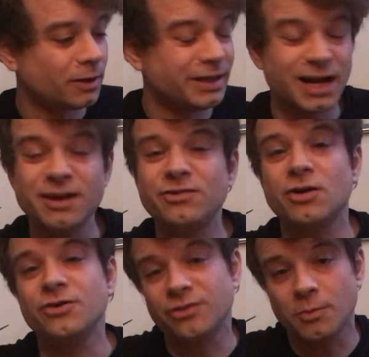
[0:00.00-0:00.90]
Well, you got to
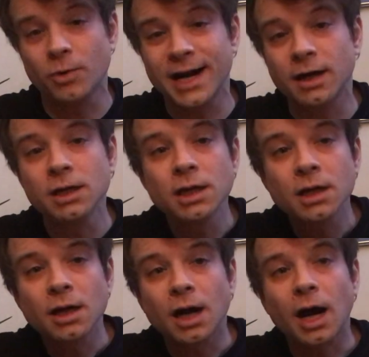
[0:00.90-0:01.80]
start somewhere,
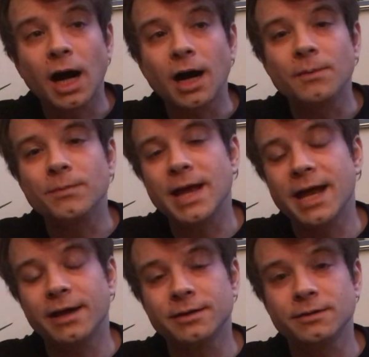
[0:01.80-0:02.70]

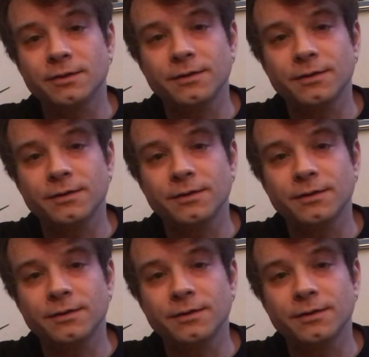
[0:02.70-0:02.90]
and